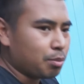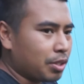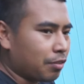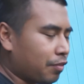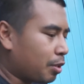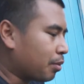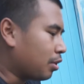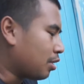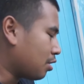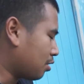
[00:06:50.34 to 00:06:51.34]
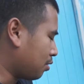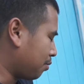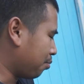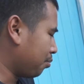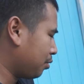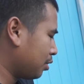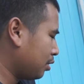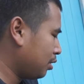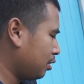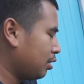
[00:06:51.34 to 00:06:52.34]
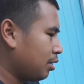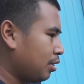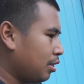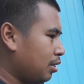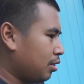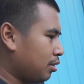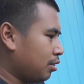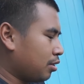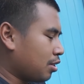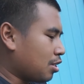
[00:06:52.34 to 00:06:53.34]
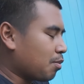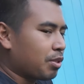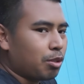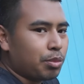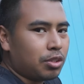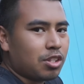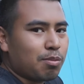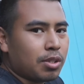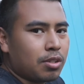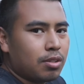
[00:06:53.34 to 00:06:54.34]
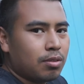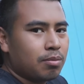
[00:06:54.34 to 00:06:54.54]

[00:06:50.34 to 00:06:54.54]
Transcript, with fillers: it being fiberglass. Why? Because I'm gonna build a splitter.